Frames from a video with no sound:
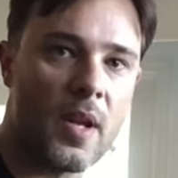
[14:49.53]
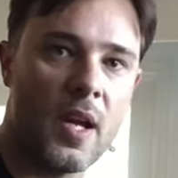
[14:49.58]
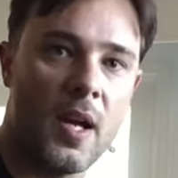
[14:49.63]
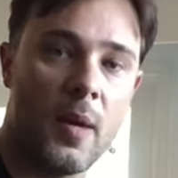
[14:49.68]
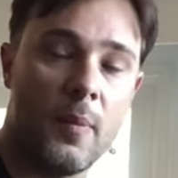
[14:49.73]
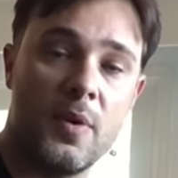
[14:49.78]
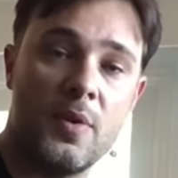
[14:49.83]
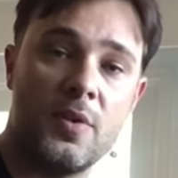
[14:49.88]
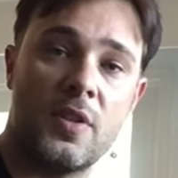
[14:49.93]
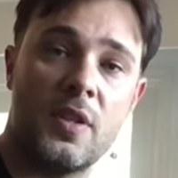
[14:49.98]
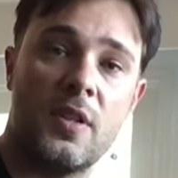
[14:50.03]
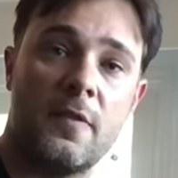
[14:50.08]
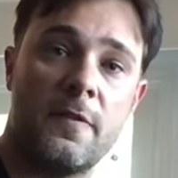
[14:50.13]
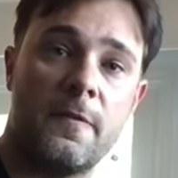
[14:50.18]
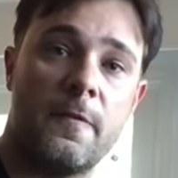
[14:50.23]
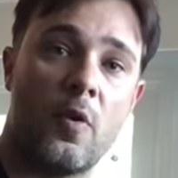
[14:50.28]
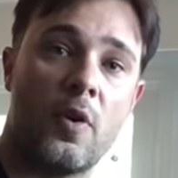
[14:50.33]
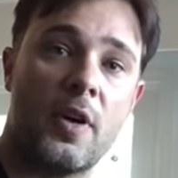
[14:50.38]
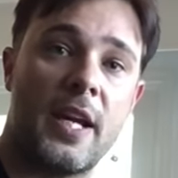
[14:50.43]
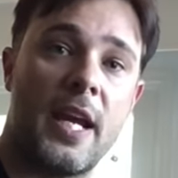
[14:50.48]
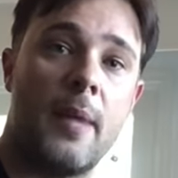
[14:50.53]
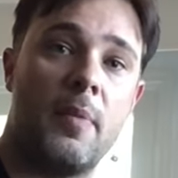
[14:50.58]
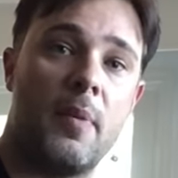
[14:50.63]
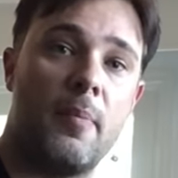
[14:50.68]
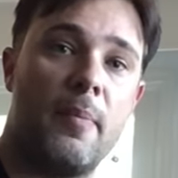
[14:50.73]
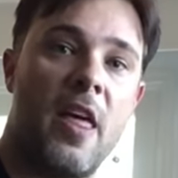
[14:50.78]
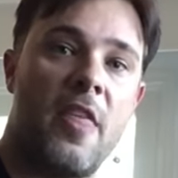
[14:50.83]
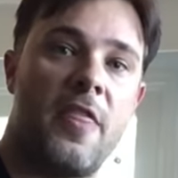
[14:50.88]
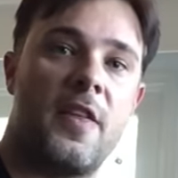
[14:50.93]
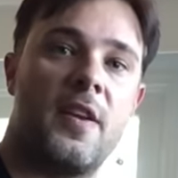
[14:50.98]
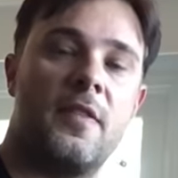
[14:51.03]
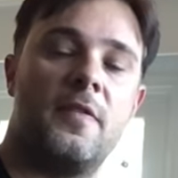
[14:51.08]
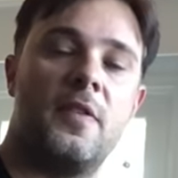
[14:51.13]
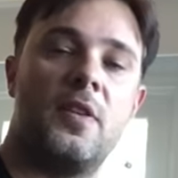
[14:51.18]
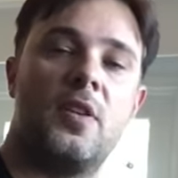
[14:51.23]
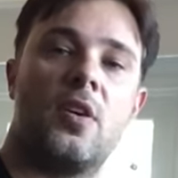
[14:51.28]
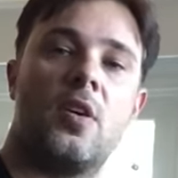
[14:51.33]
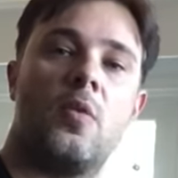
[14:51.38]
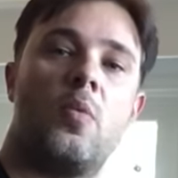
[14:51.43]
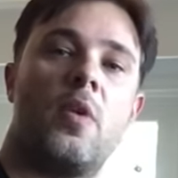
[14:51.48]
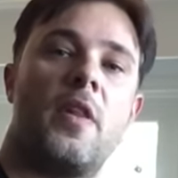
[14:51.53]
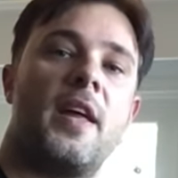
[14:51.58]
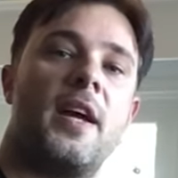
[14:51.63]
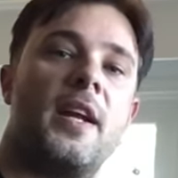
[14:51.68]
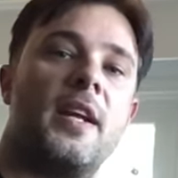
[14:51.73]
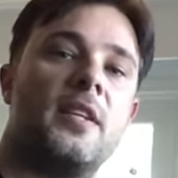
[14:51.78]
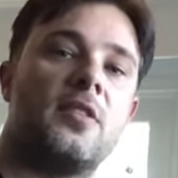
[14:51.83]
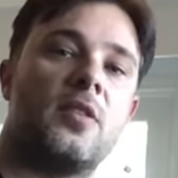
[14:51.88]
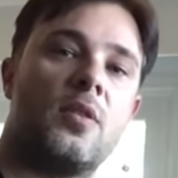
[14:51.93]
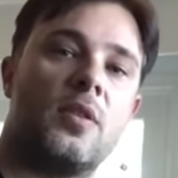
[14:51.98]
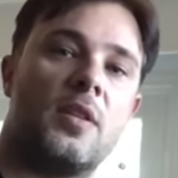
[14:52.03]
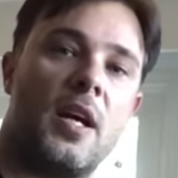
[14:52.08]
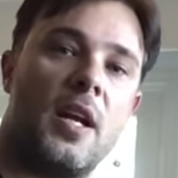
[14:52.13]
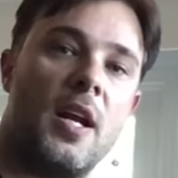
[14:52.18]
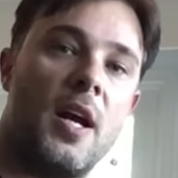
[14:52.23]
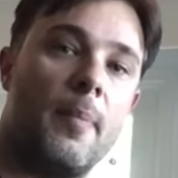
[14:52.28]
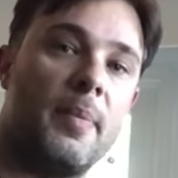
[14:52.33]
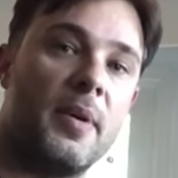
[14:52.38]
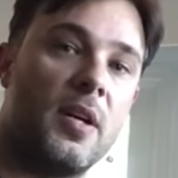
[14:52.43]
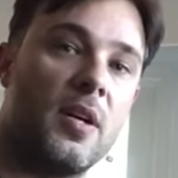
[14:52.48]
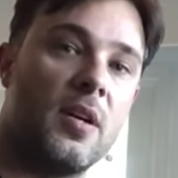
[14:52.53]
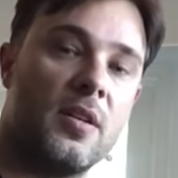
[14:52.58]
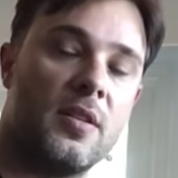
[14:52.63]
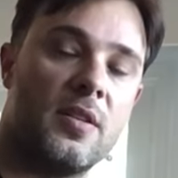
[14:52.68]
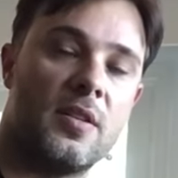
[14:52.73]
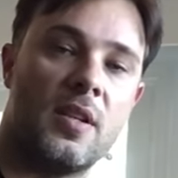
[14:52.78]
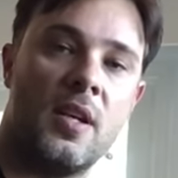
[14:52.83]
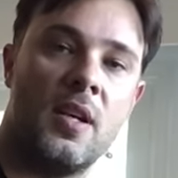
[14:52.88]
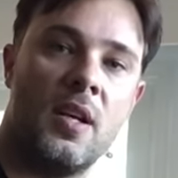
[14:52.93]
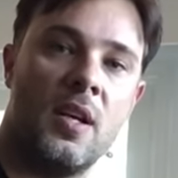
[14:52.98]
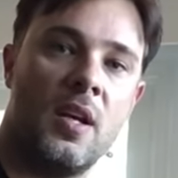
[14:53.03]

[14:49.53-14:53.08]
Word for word: I'm using the four cable method. If you don't know what that is, look that up because